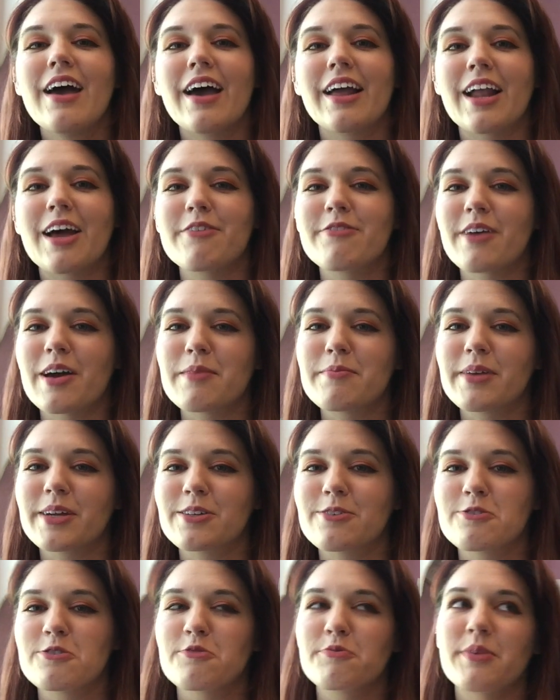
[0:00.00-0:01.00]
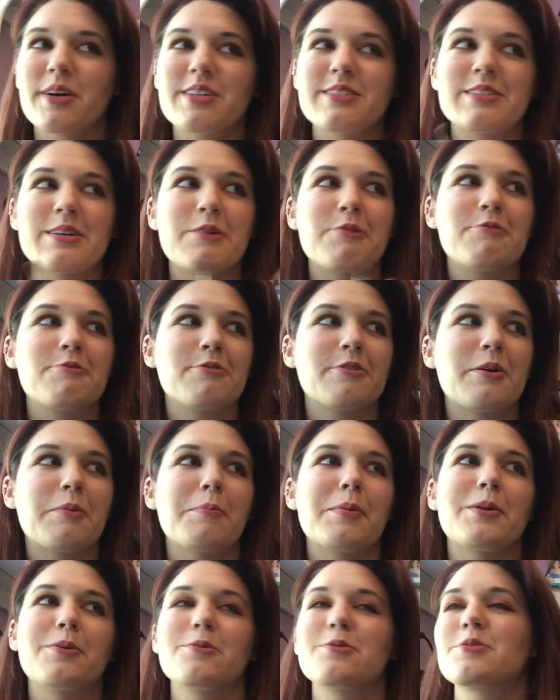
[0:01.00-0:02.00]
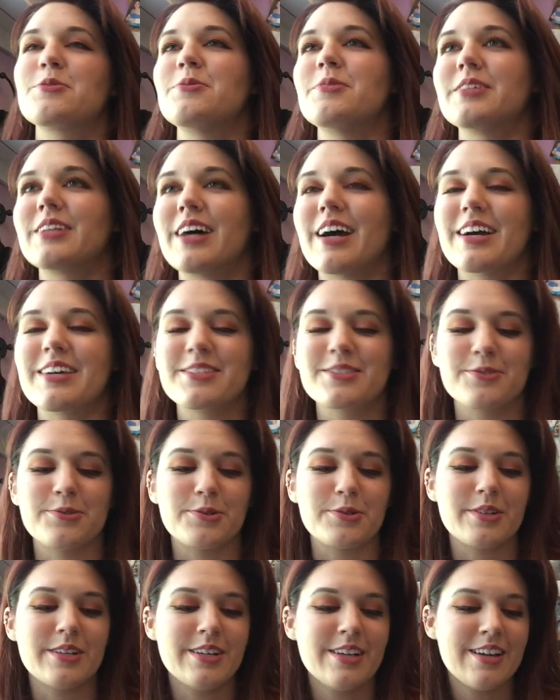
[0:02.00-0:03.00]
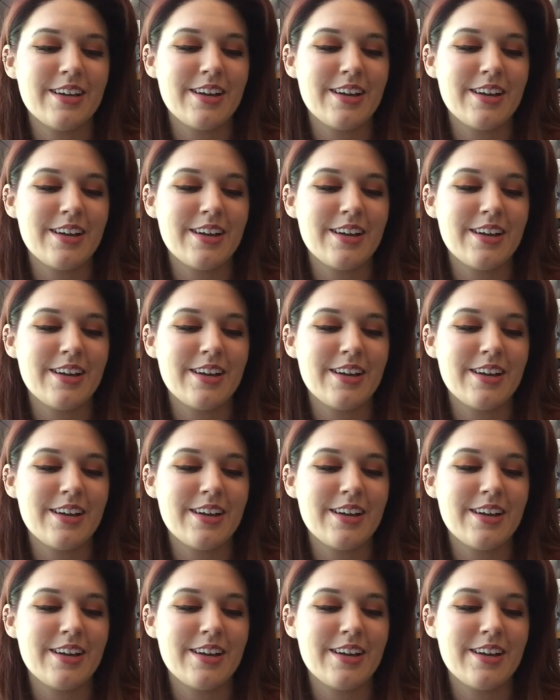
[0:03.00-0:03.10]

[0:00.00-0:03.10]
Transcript: and I find pictures of myself from middle school and high school